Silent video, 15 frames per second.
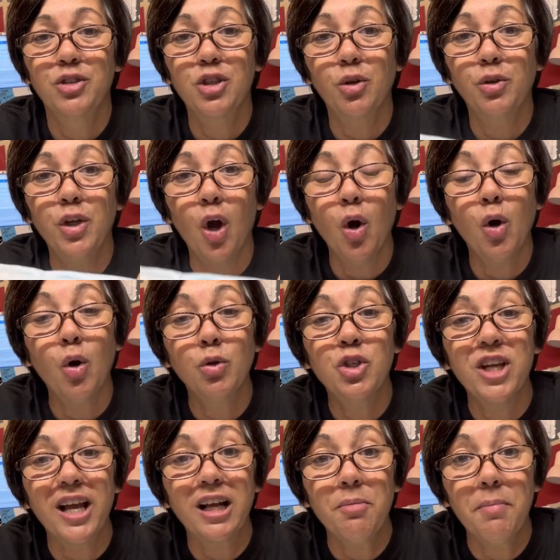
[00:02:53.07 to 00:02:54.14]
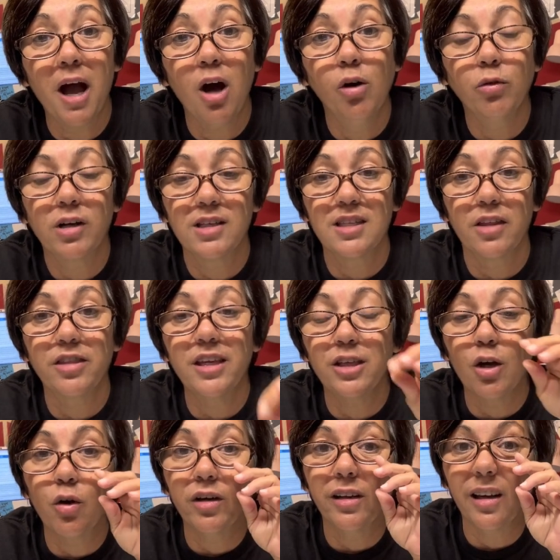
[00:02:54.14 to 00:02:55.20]
So y'all go check him out because I think
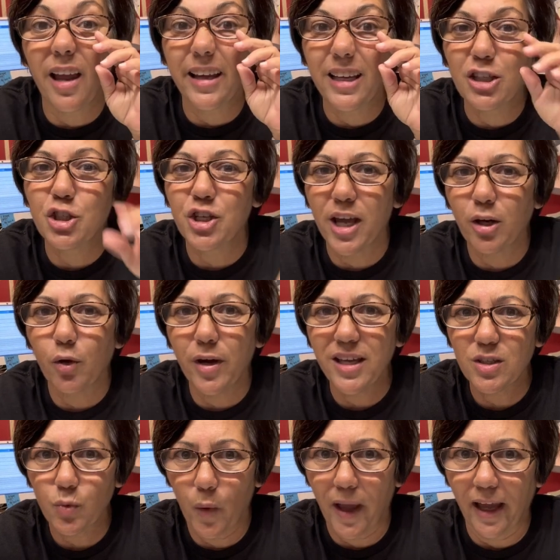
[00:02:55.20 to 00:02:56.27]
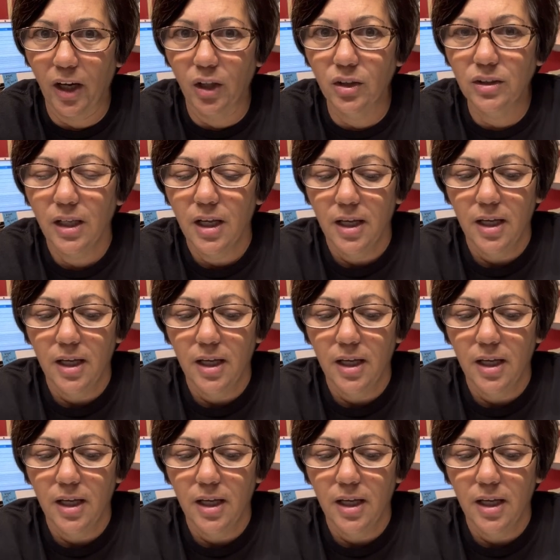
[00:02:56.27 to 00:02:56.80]
y'all going to like his channel as well.